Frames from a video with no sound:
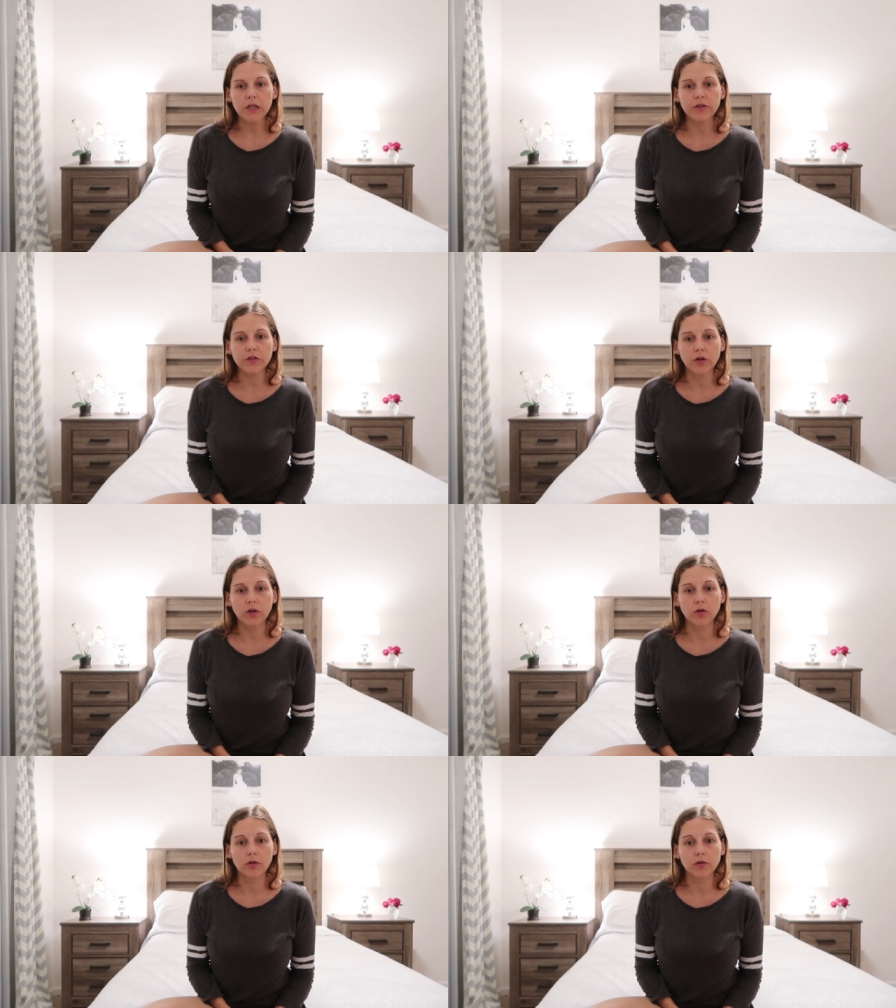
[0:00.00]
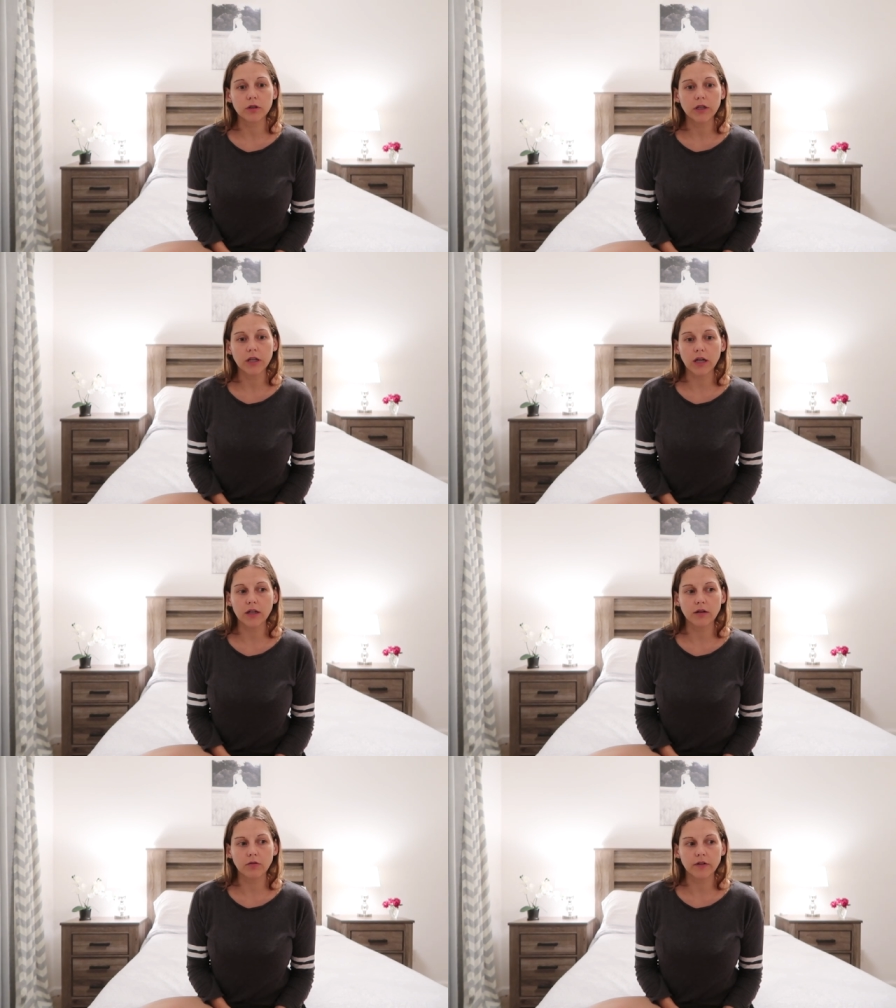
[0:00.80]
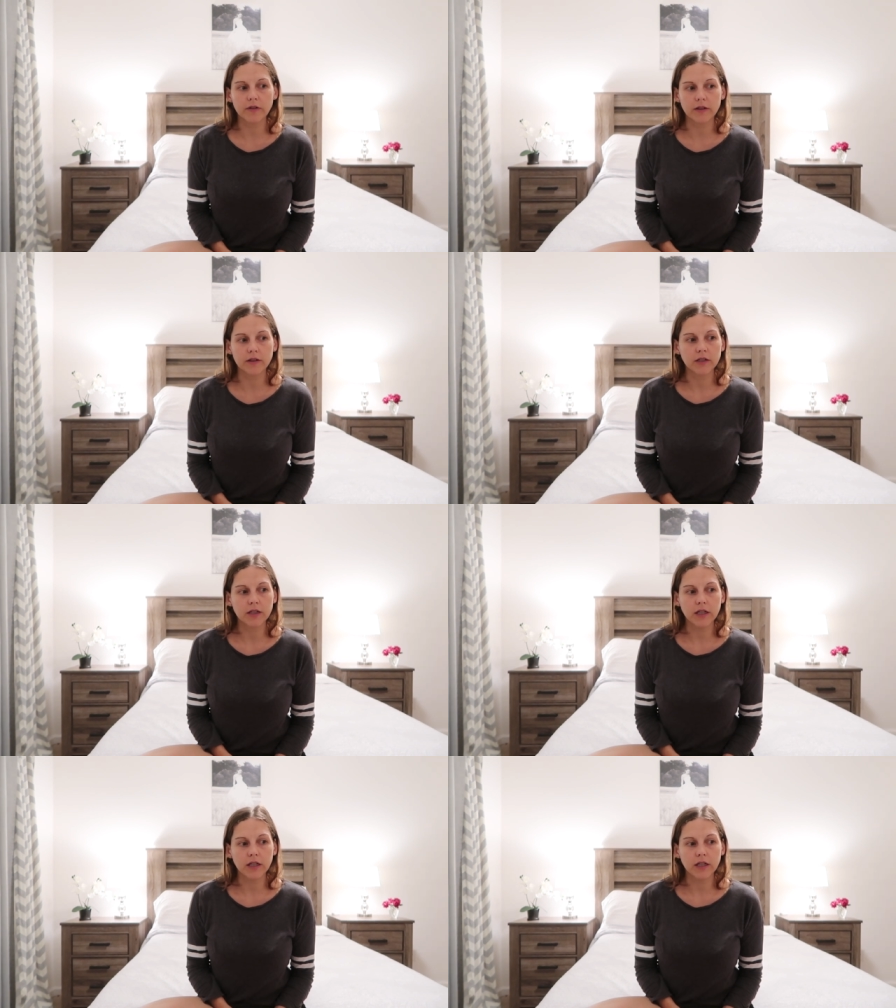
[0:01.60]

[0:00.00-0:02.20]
So yeah, that was it.